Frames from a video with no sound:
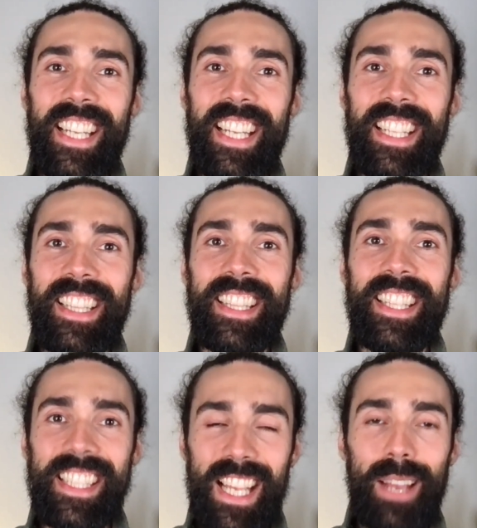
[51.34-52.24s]
In
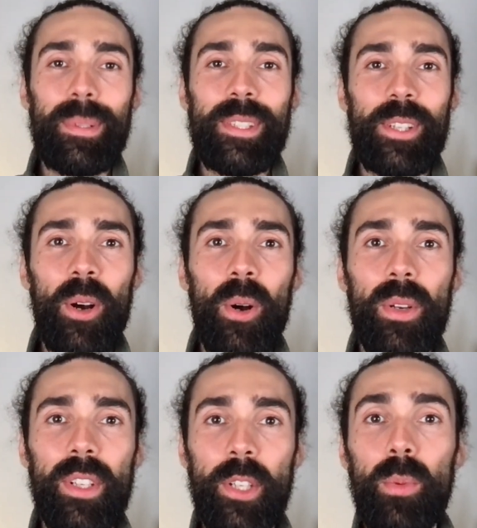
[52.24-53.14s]
this
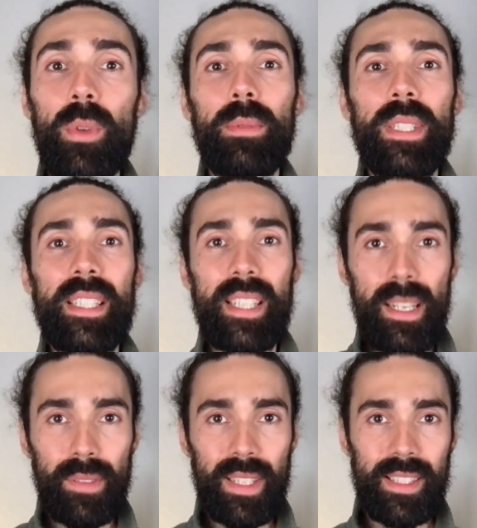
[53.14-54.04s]
episode, you will
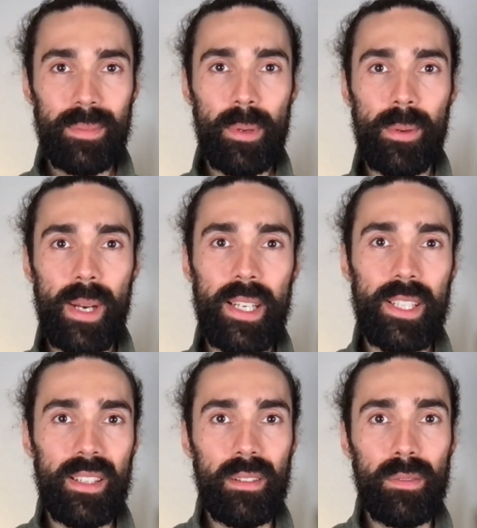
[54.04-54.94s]
receive
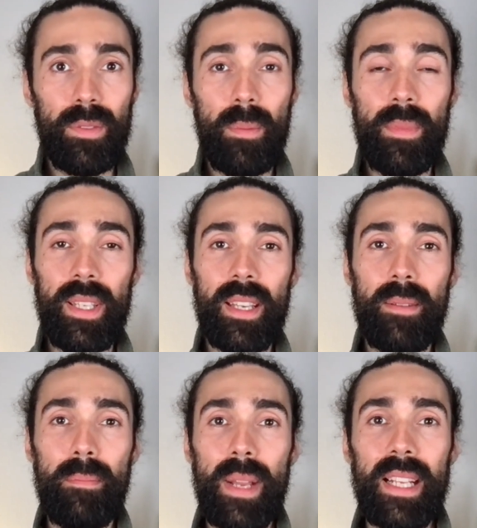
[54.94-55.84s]
inspiration from the
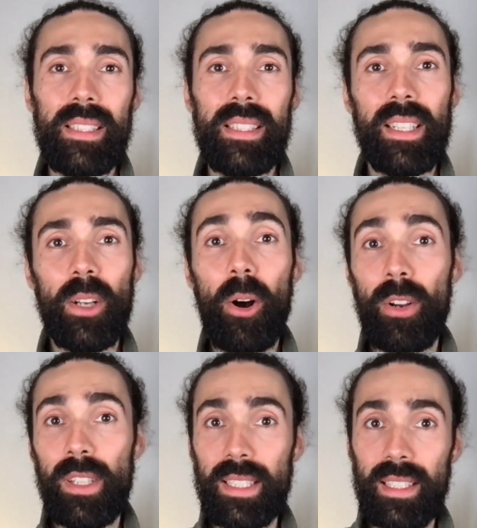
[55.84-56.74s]
amazing
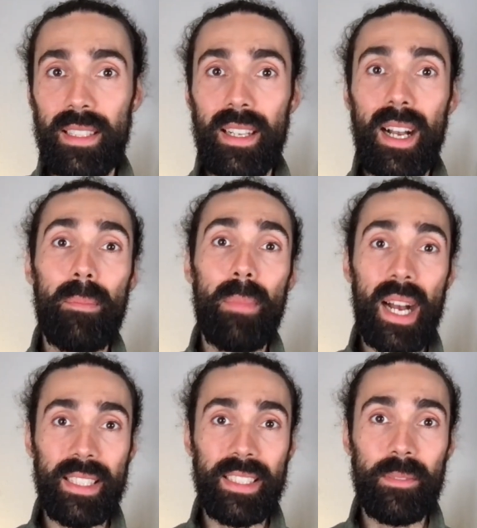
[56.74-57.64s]
Olga
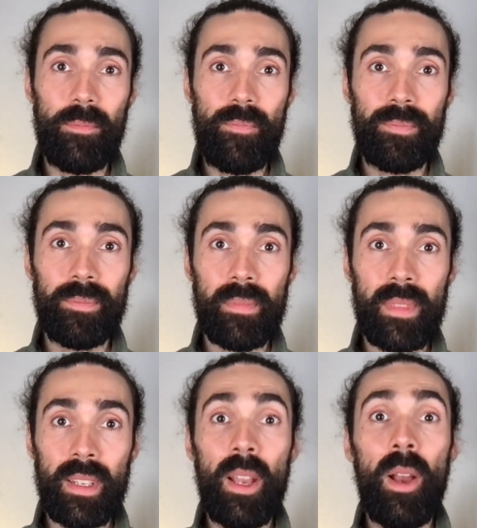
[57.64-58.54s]
Amalie.
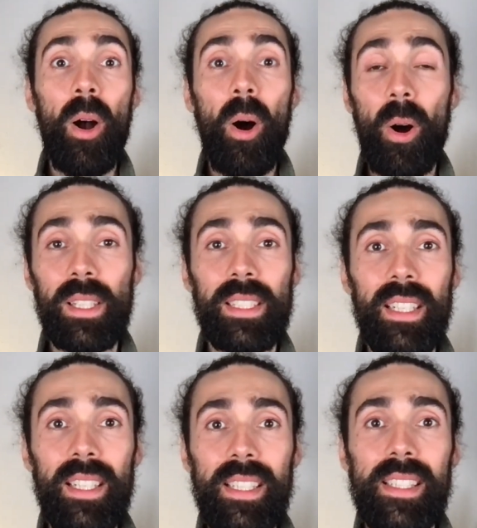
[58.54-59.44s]

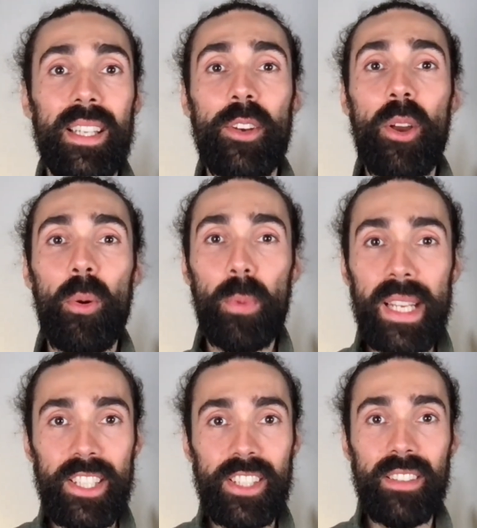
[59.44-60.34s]
Olga is a
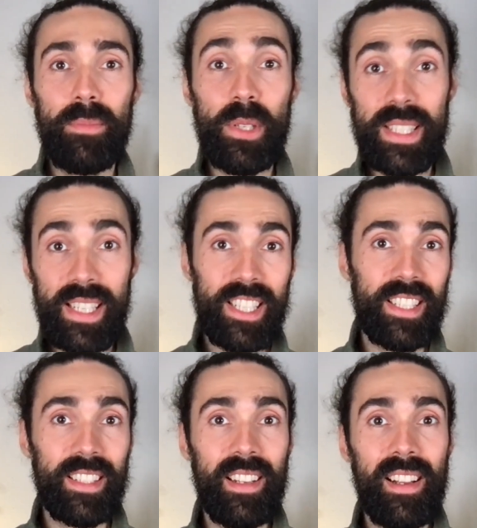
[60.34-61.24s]
Norwegian
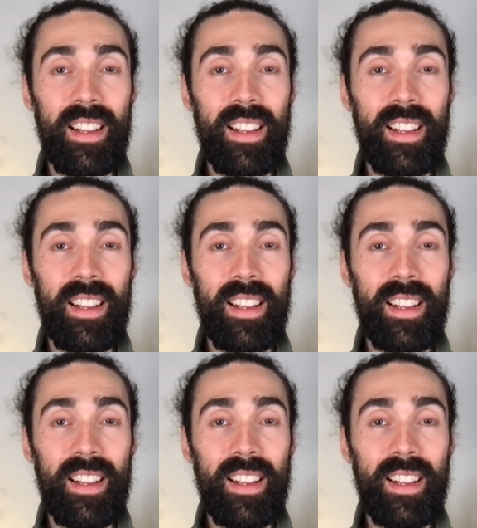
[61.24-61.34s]
musician,